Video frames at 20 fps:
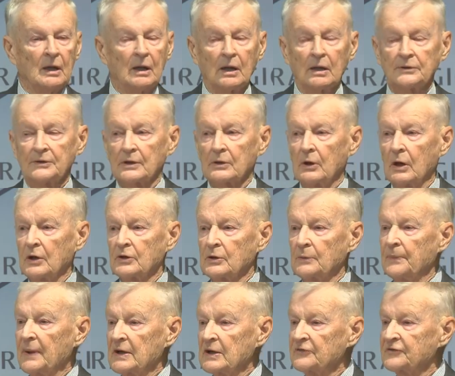and there are
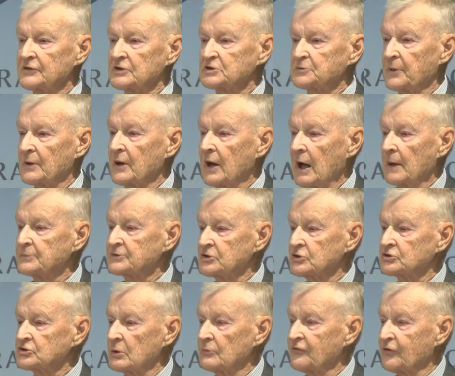other benefits, perhaps,
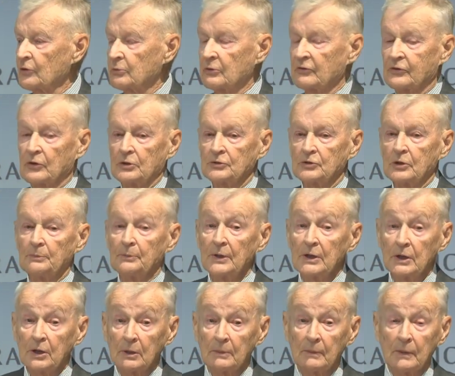in some form of
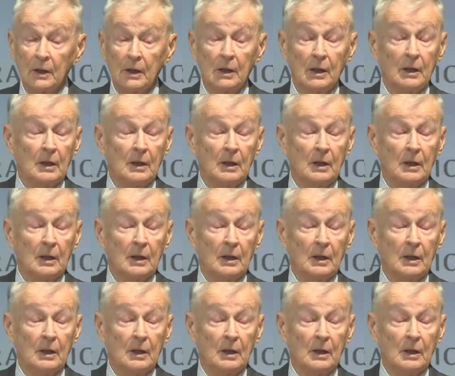condominium